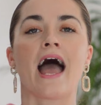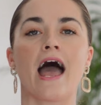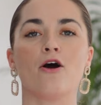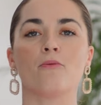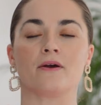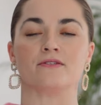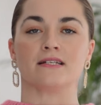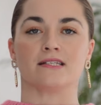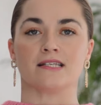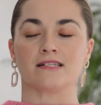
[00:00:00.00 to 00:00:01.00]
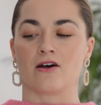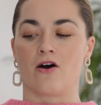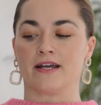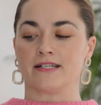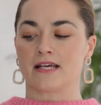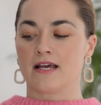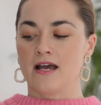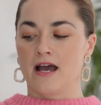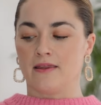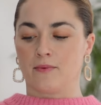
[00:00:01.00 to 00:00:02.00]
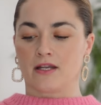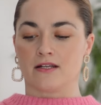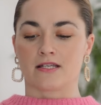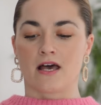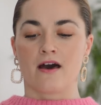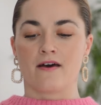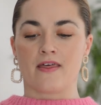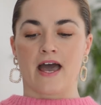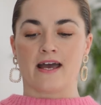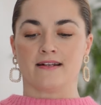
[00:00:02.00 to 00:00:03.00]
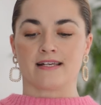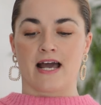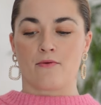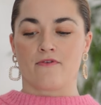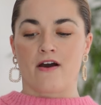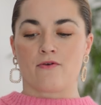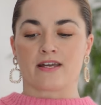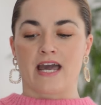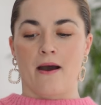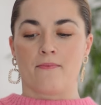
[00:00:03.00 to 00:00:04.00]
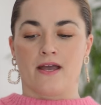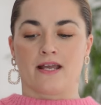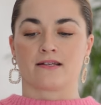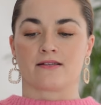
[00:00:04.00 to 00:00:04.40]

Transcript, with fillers: elbows into the side, and then we're going to turn the hands out without gapping,